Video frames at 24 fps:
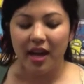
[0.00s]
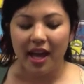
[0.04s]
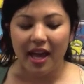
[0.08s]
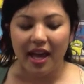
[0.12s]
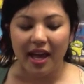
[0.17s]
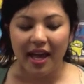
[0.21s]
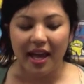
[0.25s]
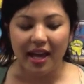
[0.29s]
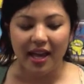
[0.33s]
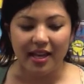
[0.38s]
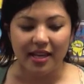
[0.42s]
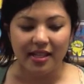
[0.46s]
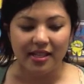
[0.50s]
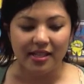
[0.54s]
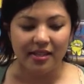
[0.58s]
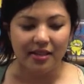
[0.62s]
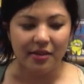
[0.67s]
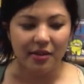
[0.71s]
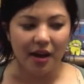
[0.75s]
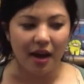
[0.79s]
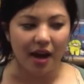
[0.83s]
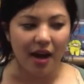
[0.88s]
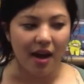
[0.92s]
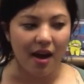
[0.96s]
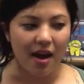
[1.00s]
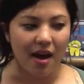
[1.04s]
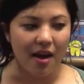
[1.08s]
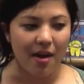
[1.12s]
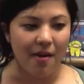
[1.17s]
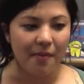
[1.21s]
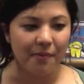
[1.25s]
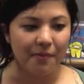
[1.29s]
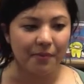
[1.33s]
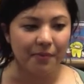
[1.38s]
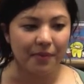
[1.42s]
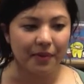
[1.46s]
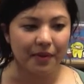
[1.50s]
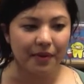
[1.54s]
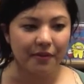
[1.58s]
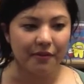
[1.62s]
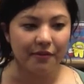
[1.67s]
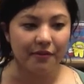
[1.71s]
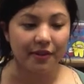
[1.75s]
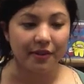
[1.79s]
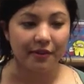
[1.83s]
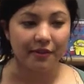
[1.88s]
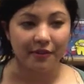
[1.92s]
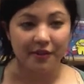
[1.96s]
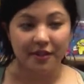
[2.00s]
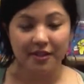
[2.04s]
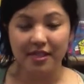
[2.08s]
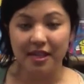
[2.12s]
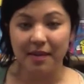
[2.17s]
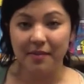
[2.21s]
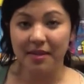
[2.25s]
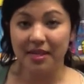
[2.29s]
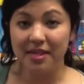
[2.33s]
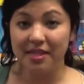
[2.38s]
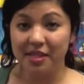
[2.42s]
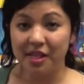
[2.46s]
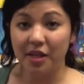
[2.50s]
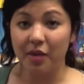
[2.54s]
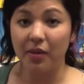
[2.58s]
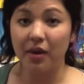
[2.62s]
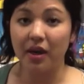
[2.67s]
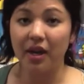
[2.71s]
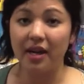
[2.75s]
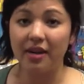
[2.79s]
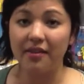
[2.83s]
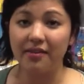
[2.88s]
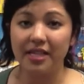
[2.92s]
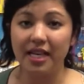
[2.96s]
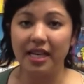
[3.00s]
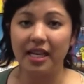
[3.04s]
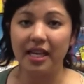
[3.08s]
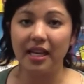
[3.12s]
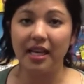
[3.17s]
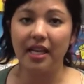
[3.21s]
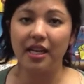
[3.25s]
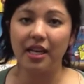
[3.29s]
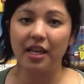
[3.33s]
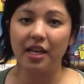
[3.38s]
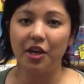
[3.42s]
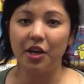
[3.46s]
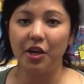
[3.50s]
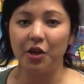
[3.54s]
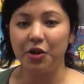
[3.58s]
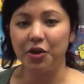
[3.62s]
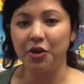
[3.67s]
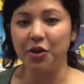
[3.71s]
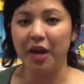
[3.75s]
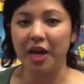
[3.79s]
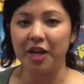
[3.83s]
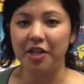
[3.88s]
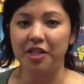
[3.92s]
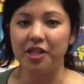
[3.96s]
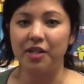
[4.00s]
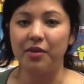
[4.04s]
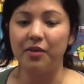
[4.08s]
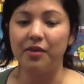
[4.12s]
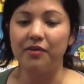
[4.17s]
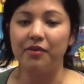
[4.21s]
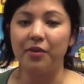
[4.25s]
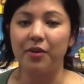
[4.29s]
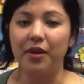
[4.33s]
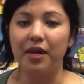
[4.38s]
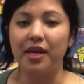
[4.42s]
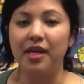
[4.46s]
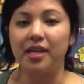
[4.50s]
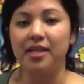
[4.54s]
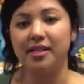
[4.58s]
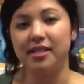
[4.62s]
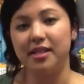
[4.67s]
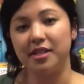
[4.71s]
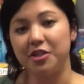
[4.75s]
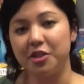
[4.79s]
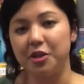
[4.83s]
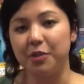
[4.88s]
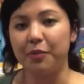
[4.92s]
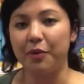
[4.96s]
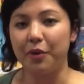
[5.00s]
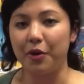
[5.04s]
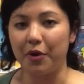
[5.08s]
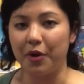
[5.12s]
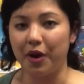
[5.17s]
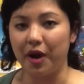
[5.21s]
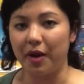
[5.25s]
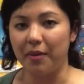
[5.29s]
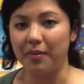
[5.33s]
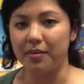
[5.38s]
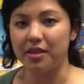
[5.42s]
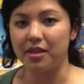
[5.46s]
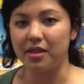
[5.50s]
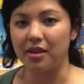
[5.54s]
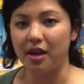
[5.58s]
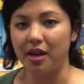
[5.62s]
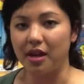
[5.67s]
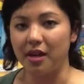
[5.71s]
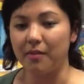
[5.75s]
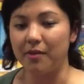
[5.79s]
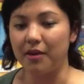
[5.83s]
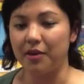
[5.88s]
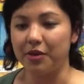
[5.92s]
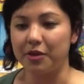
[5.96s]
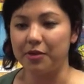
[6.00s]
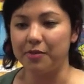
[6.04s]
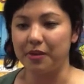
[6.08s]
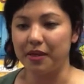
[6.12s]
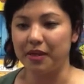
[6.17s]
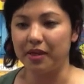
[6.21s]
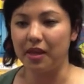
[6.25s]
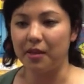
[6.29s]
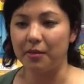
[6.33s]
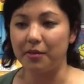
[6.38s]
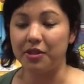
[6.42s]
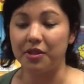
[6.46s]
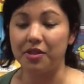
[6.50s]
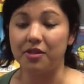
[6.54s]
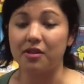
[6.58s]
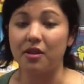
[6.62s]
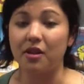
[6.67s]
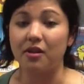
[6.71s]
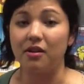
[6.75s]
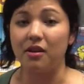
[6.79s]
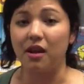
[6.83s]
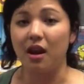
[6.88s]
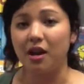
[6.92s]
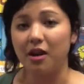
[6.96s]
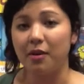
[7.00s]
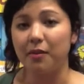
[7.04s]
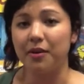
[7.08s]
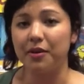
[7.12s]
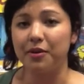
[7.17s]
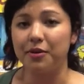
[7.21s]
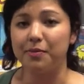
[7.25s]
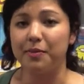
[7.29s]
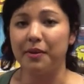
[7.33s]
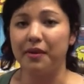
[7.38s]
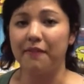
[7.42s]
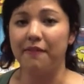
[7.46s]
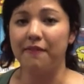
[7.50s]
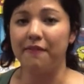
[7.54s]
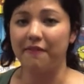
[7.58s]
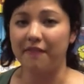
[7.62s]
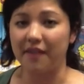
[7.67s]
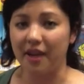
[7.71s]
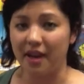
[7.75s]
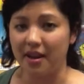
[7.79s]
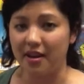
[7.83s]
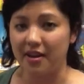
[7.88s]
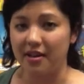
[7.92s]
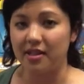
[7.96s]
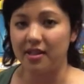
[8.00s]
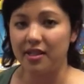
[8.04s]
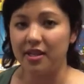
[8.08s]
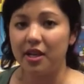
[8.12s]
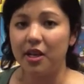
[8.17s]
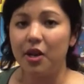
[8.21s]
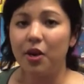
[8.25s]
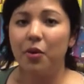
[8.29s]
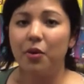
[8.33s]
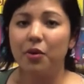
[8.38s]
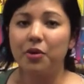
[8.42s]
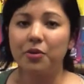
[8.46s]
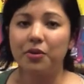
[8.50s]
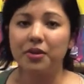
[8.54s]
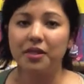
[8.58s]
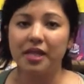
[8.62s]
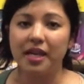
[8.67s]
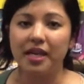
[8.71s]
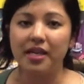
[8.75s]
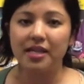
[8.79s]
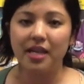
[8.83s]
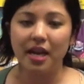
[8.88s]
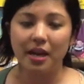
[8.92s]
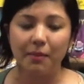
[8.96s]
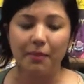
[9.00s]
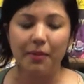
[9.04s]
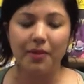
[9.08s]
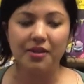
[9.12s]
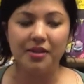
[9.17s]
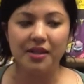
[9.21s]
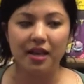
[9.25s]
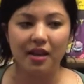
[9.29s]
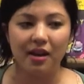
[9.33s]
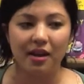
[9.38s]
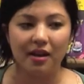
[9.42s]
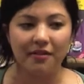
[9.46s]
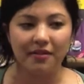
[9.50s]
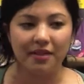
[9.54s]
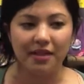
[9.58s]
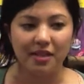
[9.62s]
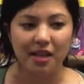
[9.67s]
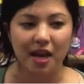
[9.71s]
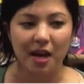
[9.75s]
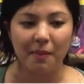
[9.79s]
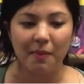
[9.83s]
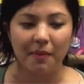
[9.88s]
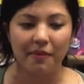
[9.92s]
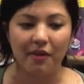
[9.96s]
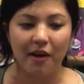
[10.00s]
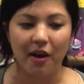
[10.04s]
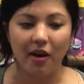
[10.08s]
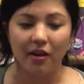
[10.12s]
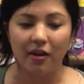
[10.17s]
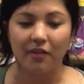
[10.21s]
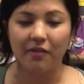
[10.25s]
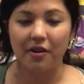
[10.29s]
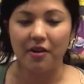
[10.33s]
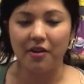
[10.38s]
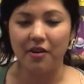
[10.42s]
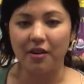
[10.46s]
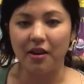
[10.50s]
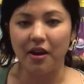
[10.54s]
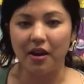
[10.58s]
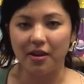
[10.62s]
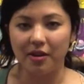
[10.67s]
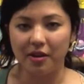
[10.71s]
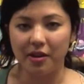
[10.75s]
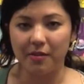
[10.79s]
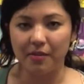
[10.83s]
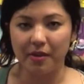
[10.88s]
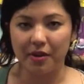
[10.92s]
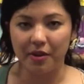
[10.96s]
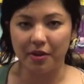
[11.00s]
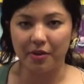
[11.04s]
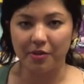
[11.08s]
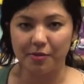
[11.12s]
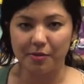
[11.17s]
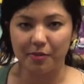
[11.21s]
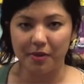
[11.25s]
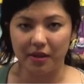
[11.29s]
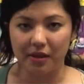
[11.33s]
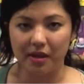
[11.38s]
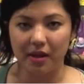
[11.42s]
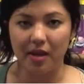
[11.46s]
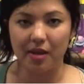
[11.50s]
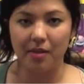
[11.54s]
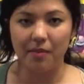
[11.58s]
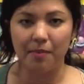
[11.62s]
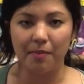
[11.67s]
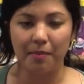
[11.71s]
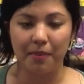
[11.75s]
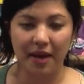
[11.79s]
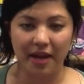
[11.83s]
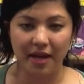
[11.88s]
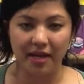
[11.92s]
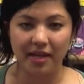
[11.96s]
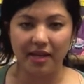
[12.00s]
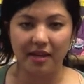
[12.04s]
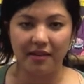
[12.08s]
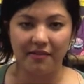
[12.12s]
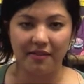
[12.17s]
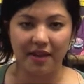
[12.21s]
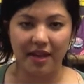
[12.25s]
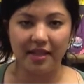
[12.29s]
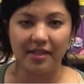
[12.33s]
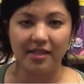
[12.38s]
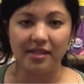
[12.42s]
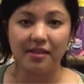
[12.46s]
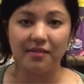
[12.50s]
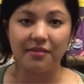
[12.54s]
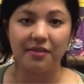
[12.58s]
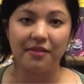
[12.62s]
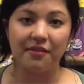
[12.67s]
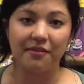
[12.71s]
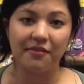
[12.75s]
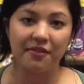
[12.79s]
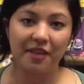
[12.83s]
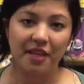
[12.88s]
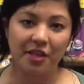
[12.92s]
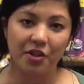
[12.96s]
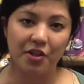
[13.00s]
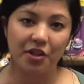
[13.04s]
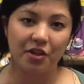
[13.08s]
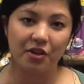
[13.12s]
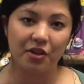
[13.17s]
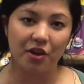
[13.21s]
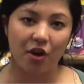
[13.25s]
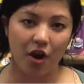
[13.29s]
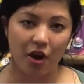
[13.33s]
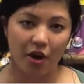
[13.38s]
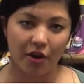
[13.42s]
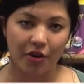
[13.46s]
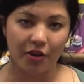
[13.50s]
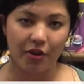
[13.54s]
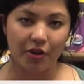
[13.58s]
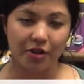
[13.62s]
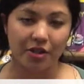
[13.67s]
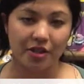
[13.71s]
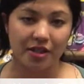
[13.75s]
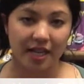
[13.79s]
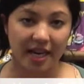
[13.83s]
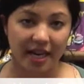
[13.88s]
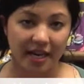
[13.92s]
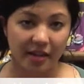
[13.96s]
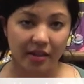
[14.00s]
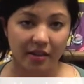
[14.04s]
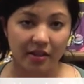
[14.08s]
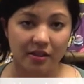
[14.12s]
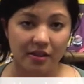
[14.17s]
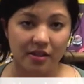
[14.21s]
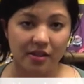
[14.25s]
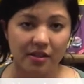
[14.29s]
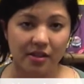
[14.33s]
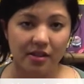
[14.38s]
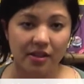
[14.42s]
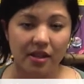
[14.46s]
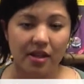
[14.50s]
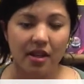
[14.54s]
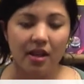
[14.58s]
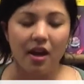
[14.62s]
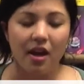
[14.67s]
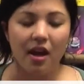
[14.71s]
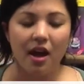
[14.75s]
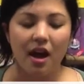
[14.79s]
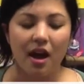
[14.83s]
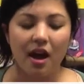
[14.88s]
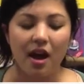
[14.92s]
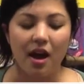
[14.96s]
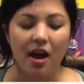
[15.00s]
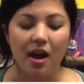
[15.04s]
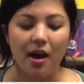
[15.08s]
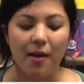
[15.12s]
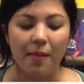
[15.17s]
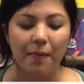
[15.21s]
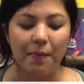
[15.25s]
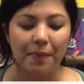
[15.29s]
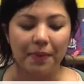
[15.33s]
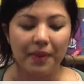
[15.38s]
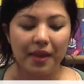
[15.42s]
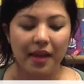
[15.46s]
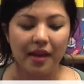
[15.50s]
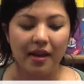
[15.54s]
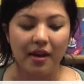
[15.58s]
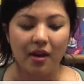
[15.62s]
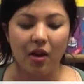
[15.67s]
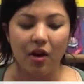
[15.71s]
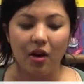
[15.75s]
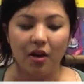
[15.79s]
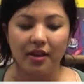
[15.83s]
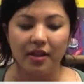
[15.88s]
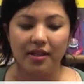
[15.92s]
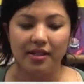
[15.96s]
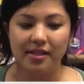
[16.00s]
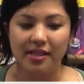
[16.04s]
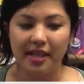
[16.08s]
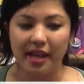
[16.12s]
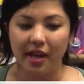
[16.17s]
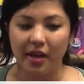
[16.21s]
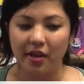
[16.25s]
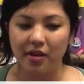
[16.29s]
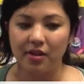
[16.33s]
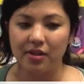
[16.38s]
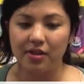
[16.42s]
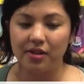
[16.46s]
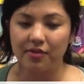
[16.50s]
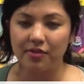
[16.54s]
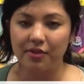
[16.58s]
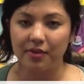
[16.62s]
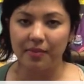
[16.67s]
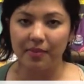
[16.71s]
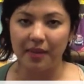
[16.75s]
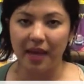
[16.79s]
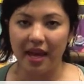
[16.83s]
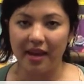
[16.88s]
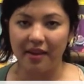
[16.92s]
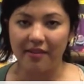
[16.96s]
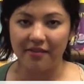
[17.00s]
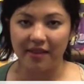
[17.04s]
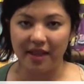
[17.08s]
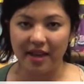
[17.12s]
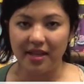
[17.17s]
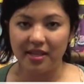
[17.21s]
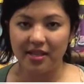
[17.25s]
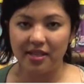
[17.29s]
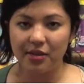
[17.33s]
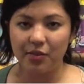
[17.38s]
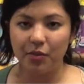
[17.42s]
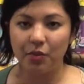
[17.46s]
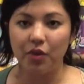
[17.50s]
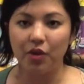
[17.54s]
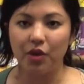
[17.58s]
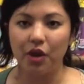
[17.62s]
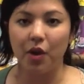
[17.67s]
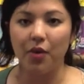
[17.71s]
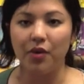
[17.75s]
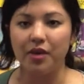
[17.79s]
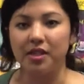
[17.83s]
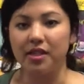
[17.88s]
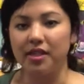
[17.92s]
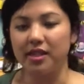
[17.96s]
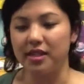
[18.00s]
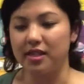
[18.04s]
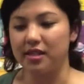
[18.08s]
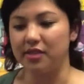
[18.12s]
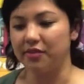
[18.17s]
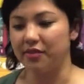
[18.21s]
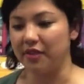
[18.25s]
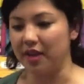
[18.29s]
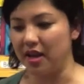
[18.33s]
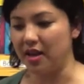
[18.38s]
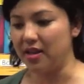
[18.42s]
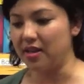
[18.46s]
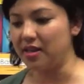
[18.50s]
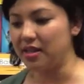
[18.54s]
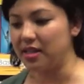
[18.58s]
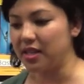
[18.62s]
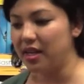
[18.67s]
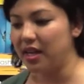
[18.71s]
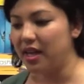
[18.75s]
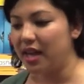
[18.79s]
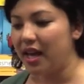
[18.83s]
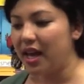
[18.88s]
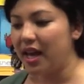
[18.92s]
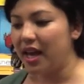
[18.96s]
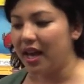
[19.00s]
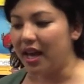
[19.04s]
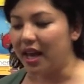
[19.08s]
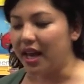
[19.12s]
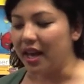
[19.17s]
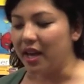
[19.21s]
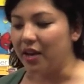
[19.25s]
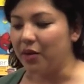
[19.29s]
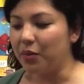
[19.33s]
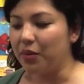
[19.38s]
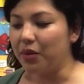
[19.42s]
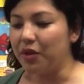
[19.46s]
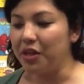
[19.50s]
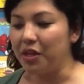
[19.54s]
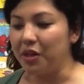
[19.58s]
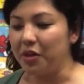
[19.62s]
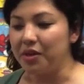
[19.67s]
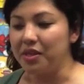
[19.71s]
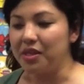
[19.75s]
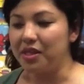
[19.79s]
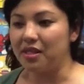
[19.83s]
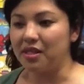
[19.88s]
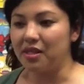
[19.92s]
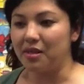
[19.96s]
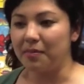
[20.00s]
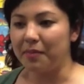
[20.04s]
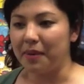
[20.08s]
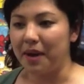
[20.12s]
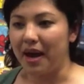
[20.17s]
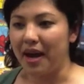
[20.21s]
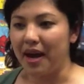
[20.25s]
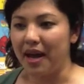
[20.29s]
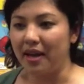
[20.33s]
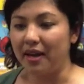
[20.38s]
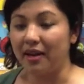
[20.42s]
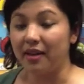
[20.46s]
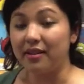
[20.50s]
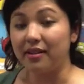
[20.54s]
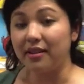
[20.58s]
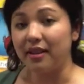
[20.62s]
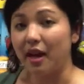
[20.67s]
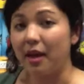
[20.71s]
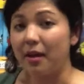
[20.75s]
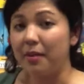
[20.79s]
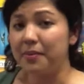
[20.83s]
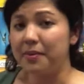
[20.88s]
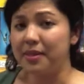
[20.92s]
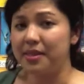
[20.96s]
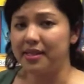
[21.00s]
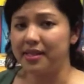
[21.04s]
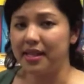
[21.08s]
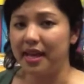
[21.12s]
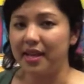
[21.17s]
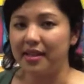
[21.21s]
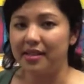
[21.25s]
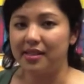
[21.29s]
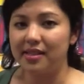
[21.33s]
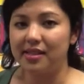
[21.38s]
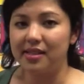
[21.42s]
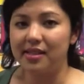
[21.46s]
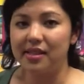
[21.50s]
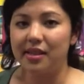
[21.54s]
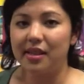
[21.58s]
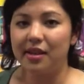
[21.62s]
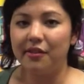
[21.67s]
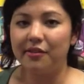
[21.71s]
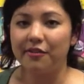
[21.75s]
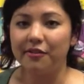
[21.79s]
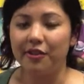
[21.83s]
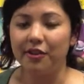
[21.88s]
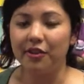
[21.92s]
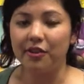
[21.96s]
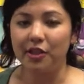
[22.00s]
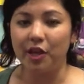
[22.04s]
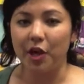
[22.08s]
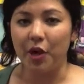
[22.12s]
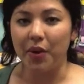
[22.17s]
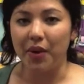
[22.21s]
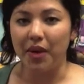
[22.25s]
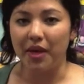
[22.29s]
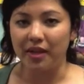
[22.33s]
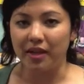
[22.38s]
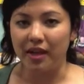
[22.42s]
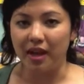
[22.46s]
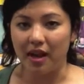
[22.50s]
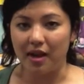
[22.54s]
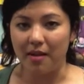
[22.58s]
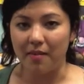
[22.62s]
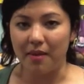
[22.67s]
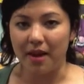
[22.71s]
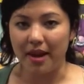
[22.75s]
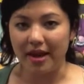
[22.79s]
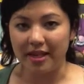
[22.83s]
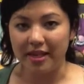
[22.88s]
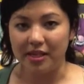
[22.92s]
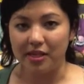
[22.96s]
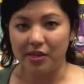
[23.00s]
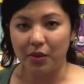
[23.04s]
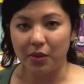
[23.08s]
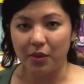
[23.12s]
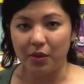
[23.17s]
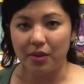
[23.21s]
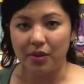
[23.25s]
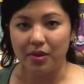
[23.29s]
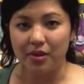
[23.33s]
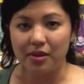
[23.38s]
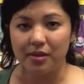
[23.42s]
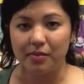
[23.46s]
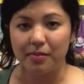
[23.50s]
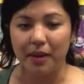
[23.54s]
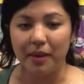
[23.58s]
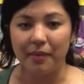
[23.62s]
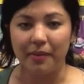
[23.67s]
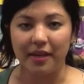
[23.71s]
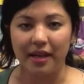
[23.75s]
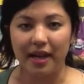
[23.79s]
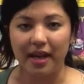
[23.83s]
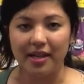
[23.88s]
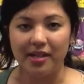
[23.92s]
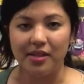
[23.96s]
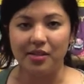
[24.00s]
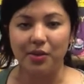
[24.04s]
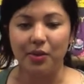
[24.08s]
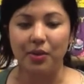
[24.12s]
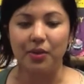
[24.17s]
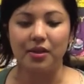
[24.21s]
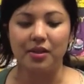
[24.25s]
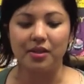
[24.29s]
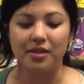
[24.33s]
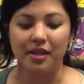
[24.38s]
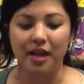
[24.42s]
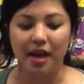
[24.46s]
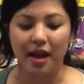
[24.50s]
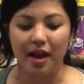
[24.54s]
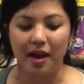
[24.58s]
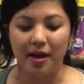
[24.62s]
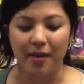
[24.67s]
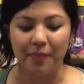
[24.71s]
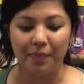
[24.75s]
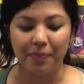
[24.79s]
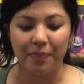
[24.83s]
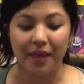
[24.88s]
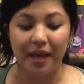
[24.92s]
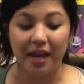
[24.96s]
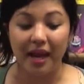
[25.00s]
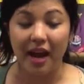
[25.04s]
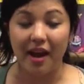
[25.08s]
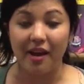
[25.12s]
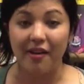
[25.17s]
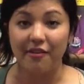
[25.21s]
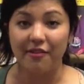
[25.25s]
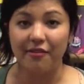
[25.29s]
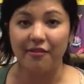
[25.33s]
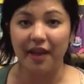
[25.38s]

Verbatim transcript: And um, for the first time this year, we're kind of taking it in a new direction, and we've created a sister program to Not Your Mother's Book Club, which is called Not Your Mother's Book Fund, which will take 10% off the top of all of our Not Your Mother's Book Club branded events of the featured authors' titles. Um, and all the sales from that event will go into this fund, and we'll use it to buy club sets for low-income high schools, public high schools um, that have